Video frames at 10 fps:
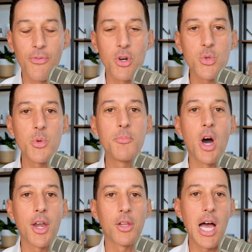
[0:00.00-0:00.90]
First, we
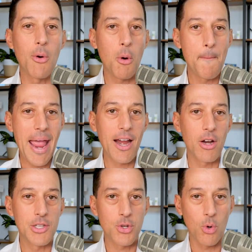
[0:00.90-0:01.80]
model our
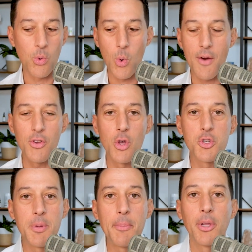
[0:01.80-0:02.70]
parents or whoever
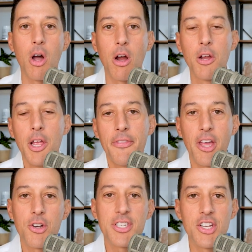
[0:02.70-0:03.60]
those people are
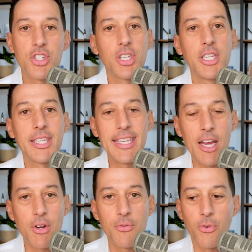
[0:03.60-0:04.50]
that are essentially
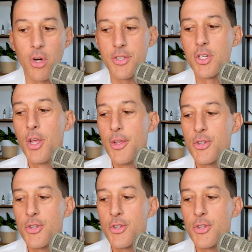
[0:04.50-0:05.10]
caring for us.